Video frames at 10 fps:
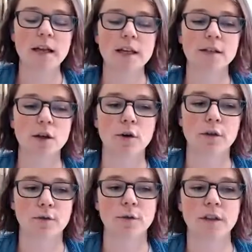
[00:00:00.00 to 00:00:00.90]
is go
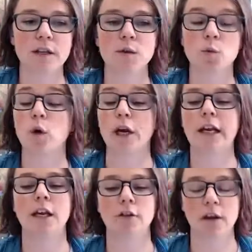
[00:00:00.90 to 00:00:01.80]
through these
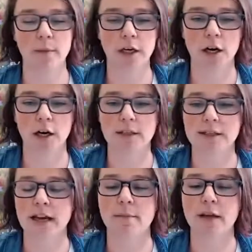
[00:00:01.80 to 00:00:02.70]
working agreement cards
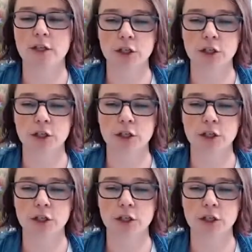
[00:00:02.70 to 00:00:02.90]
that I mentioned